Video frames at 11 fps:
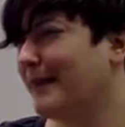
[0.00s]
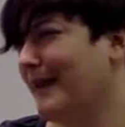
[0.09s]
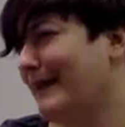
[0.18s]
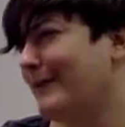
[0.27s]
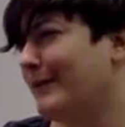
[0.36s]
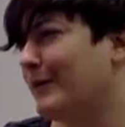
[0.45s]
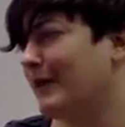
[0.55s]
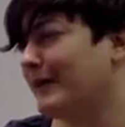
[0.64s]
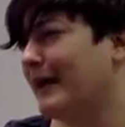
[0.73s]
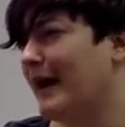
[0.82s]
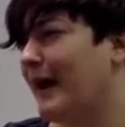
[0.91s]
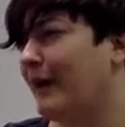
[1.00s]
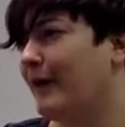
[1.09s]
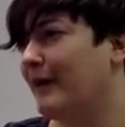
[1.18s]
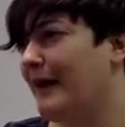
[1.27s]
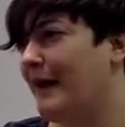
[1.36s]
hey, cut that
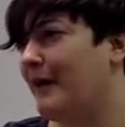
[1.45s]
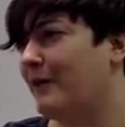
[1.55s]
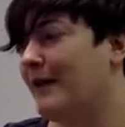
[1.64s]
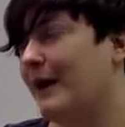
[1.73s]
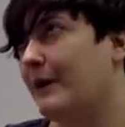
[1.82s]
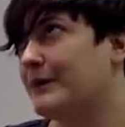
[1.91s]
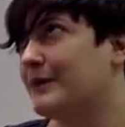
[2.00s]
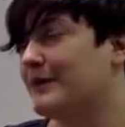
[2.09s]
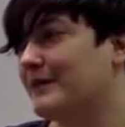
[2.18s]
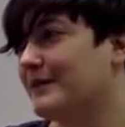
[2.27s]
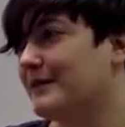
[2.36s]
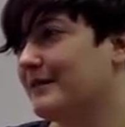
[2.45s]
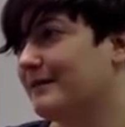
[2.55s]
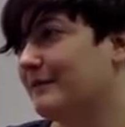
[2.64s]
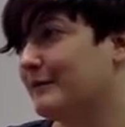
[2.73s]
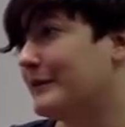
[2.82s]
out. And now it's almost
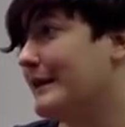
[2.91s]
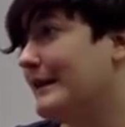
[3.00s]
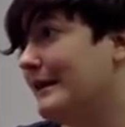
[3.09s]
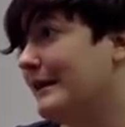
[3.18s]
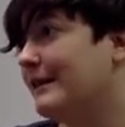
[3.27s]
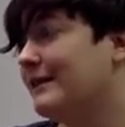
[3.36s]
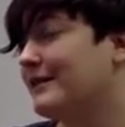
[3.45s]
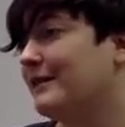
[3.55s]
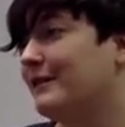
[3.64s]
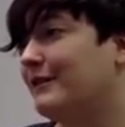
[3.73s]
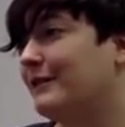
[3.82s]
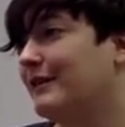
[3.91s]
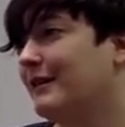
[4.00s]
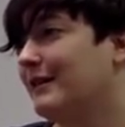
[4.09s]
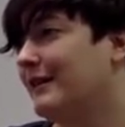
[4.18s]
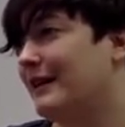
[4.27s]
routine. So I
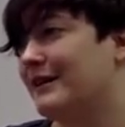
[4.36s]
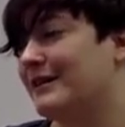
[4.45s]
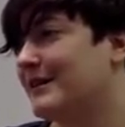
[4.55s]
just...